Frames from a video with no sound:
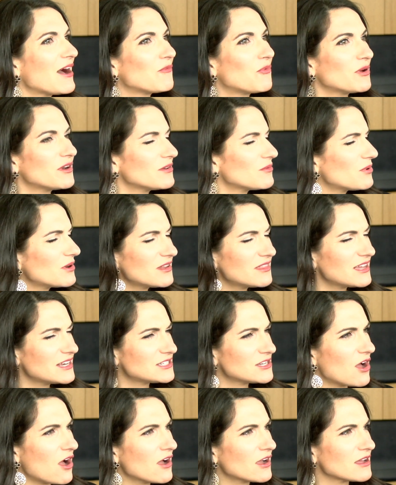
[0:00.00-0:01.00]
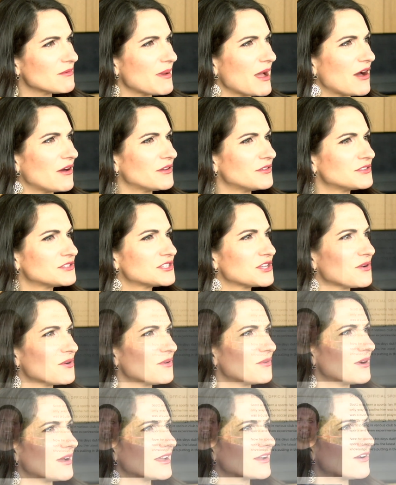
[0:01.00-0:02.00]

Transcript: What do they talk about? And so I